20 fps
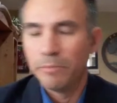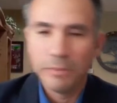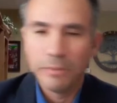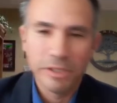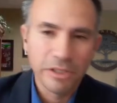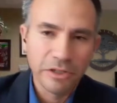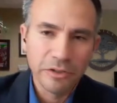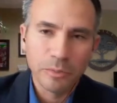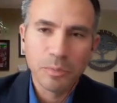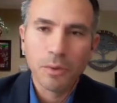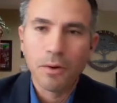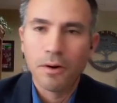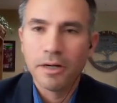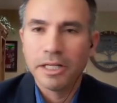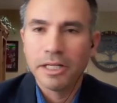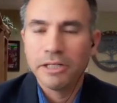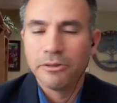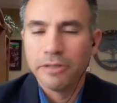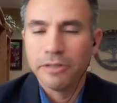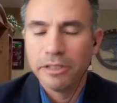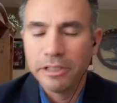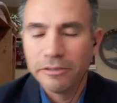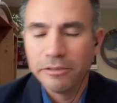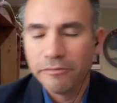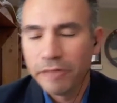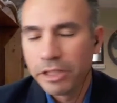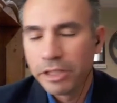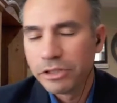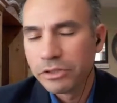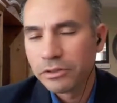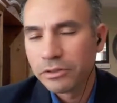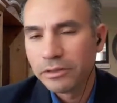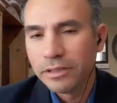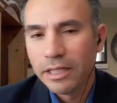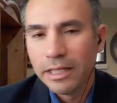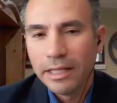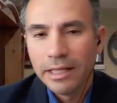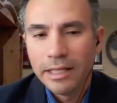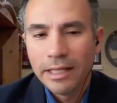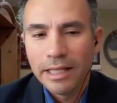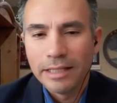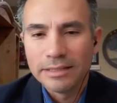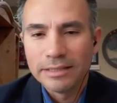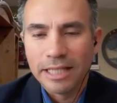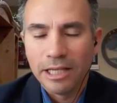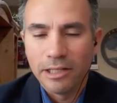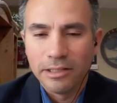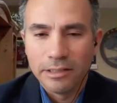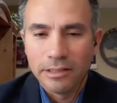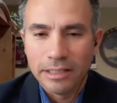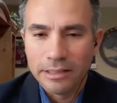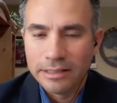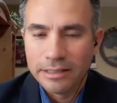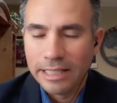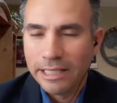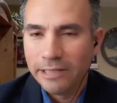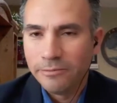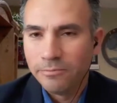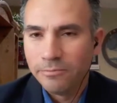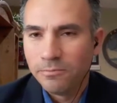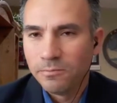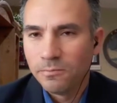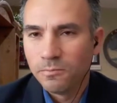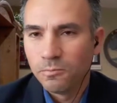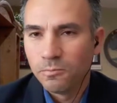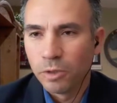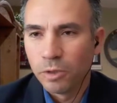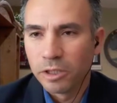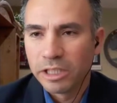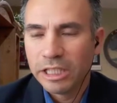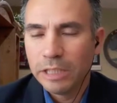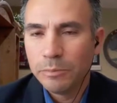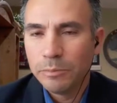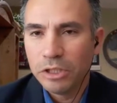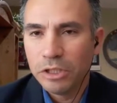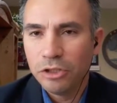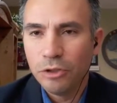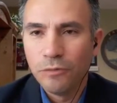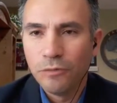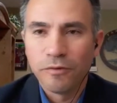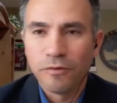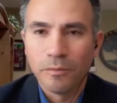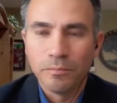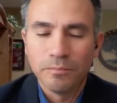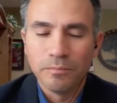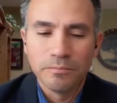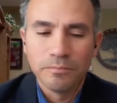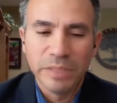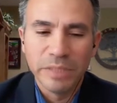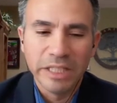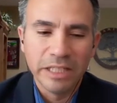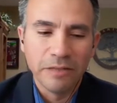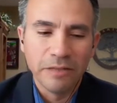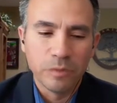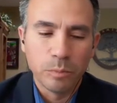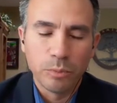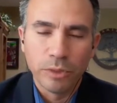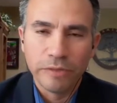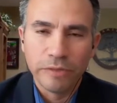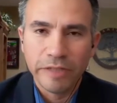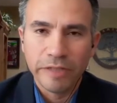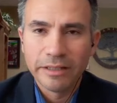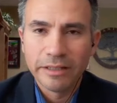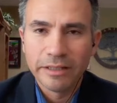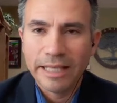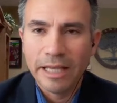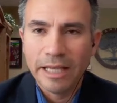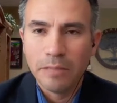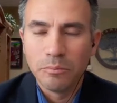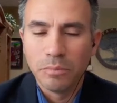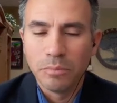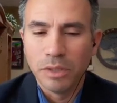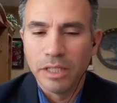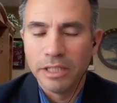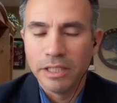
maybe another party or an individual, and saying that they were keeping you from being able to prevent that.